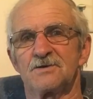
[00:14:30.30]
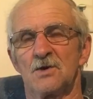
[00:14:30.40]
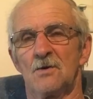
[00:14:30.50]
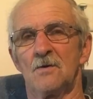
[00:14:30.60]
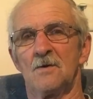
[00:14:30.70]

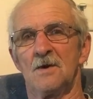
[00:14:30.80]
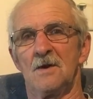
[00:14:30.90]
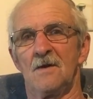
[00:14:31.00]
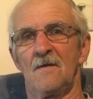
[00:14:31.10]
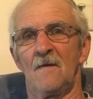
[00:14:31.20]
So
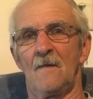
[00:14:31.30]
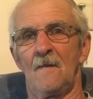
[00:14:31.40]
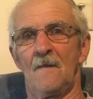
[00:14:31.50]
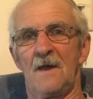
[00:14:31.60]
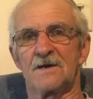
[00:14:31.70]

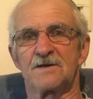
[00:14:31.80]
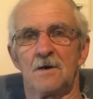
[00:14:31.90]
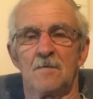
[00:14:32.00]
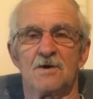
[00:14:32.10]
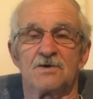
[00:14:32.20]
that's
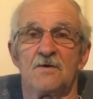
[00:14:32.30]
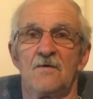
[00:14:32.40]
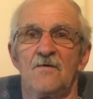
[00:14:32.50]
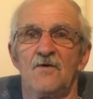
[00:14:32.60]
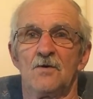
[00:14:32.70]
how much
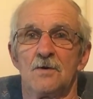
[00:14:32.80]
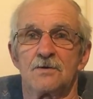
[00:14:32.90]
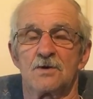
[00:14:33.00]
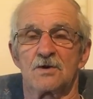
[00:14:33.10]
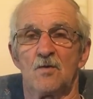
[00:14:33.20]
fuel
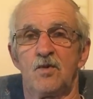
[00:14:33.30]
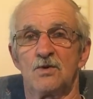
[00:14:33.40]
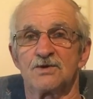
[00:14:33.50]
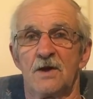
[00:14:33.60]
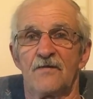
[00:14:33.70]
it took to
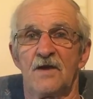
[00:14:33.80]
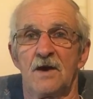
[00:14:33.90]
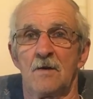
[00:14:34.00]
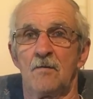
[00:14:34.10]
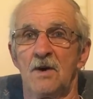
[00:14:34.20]
push that
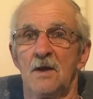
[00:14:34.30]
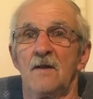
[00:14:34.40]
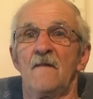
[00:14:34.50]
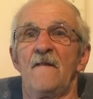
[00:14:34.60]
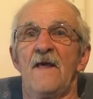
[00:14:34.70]
thing.
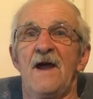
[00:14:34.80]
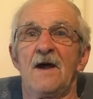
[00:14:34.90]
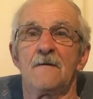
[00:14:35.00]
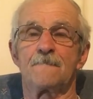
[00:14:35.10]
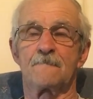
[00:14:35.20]
But
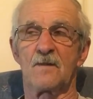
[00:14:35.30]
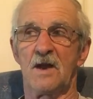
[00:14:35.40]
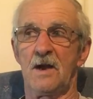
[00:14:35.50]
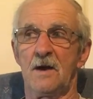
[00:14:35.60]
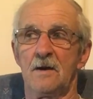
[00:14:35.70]
that
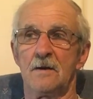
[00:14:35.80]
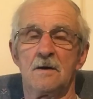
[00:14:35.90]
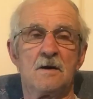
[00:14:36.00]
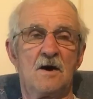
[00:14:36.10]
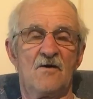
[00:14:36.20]
had
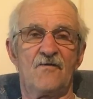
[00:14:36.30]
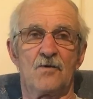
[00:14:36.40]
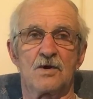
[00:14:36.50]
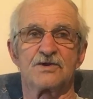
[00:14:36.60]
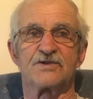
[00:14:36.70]
a
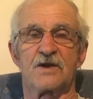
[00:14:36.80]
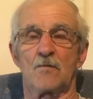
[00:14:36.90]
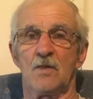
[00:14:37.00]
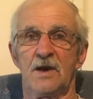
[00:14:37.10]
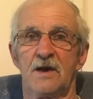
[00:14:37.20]
4-inch
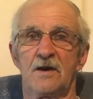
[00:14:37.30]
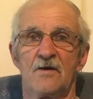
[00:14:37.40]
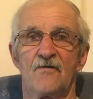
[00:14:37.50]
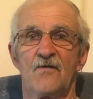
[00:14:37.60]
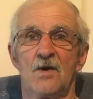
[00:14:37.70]
thick blade on
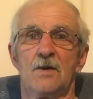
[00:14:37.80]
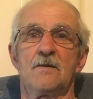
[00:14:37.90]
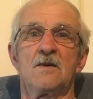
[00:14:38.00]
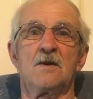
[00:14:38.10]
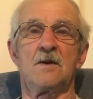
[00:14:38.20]
the front
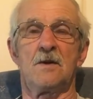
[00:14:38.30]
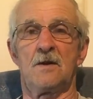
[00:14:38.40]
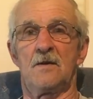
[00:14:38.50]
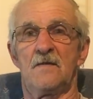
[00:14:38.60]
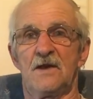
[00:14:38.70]

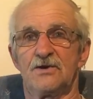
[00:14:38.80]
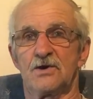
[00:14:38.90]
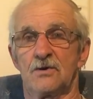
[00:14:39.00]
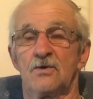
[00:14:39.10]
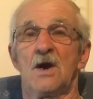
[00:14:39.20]
that
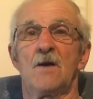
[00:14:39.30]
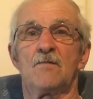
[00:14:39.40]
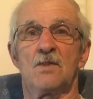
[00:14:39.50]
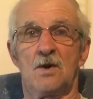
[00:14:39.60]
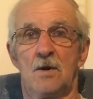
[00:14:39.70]
you could
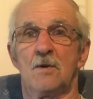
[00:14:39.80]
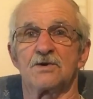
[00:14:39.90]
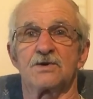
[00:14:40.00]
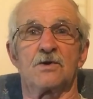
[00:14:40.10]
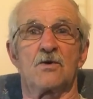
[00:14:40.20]
drop
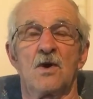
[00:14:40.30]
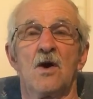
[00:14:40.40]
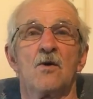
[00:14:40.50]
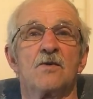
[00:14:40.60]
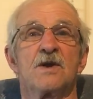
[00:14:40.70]
almost to the
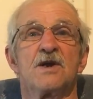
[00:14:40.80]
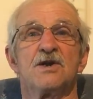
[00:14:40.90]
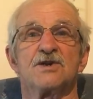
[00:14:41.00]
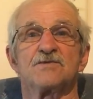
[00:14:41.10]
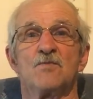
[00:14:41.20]
ground
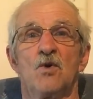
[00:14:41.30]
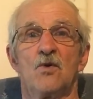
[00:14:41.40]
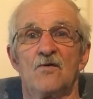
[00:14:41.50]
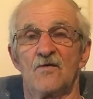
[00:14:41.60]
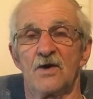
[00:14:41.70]
and just
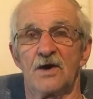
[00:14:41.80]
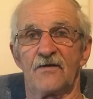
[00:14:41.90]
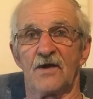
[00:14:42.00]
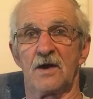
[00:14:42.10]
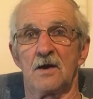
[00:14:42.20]
mow over
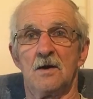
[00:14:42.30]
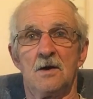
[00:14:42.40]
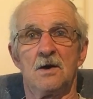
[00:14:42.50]
anything.